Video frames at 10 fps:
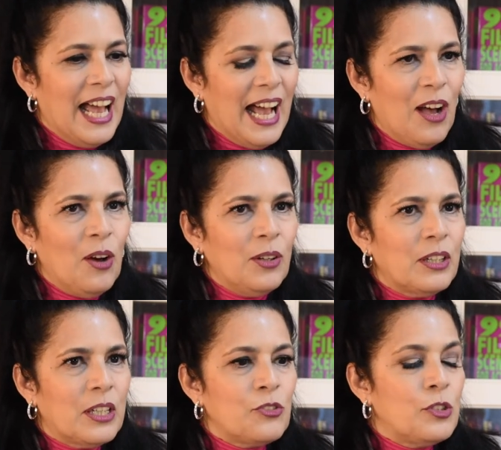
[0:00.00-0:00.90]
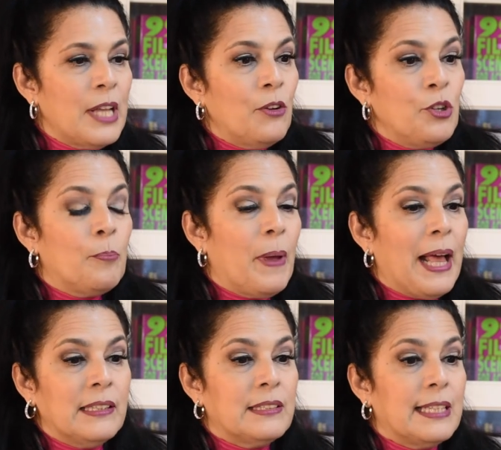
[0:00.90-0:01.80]
How, because right. now you're
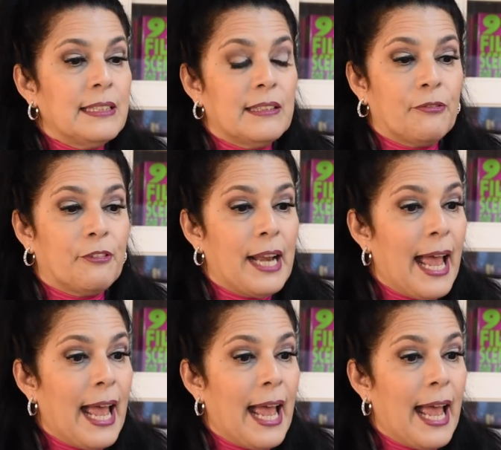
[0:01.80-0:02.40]
balancing different